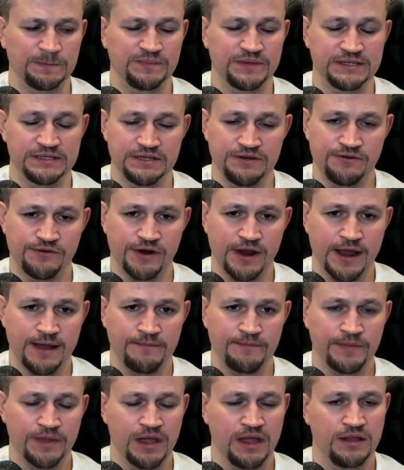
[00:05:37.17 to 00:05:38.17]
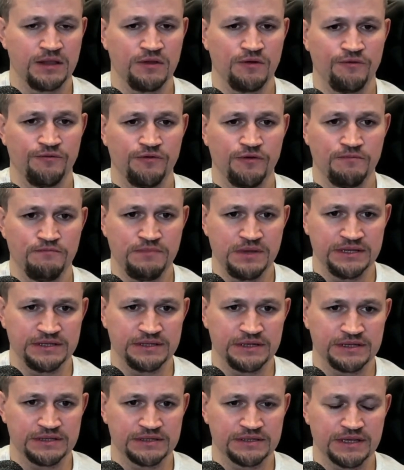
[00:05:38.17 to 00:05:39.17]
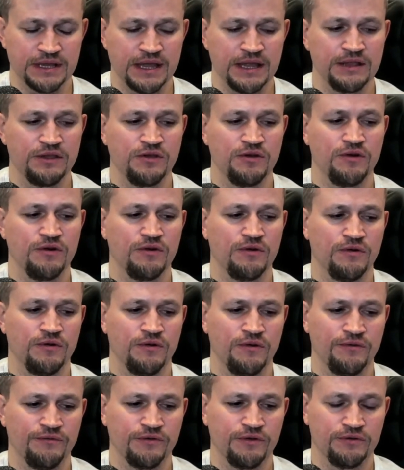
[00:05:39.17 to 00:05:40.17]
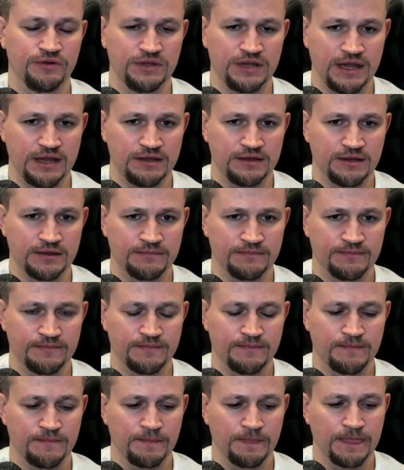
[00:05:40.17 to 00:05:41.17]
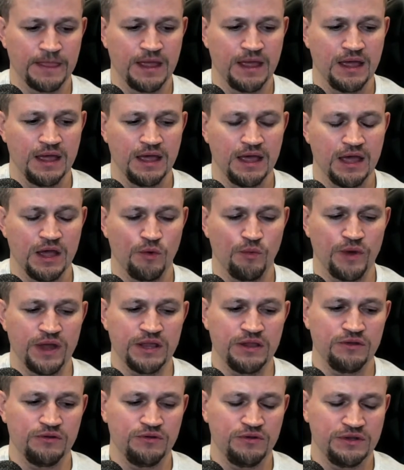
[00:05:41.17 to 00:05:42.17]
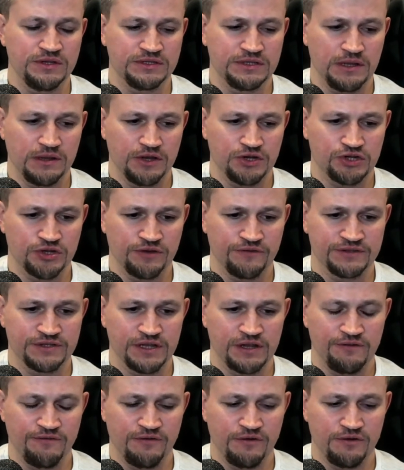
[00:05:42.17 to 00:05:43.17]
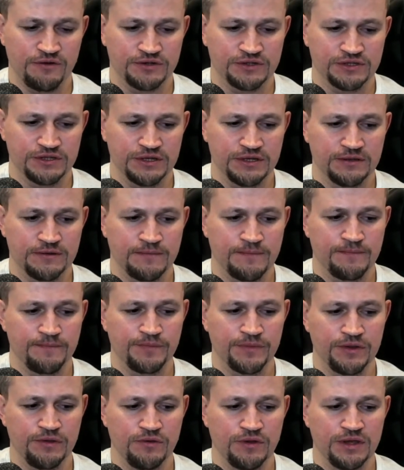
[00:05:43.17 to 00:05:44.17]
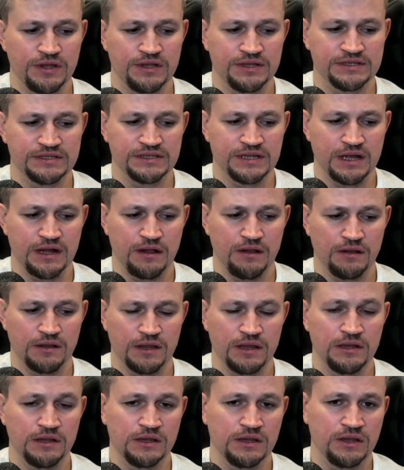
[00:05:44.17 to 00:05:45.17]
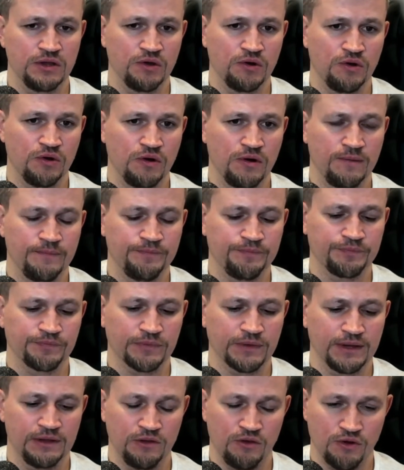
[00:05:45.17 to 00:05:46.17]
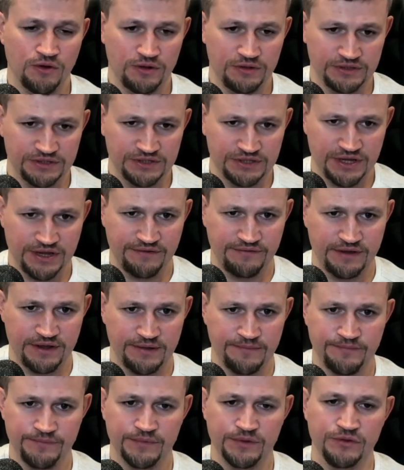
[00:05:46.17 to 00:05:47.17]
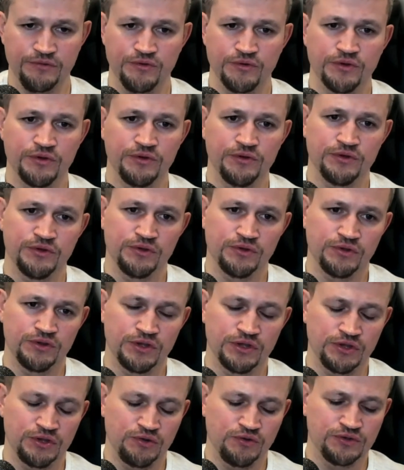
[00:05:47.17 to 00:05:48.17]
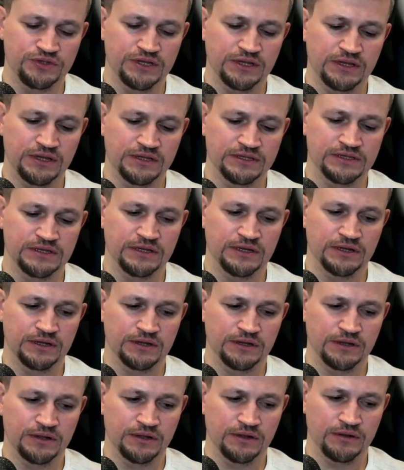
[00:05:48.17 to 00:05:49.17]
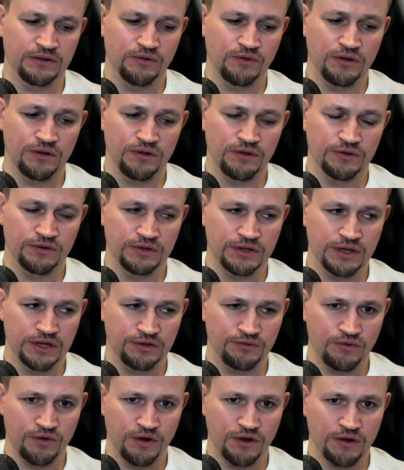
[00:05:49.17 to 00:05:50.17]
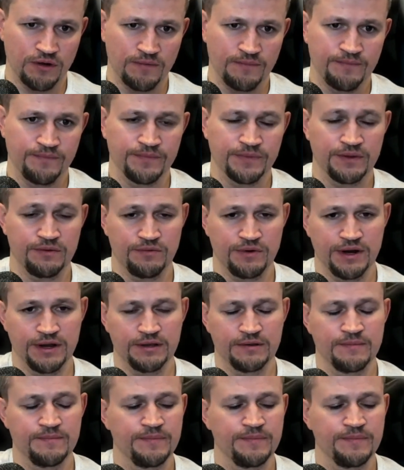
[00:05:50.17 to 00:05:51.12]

C R M and of your business and your, of your data. When you do installation of self-hosted, you can install in your local server, you can use it as a, a local network, right?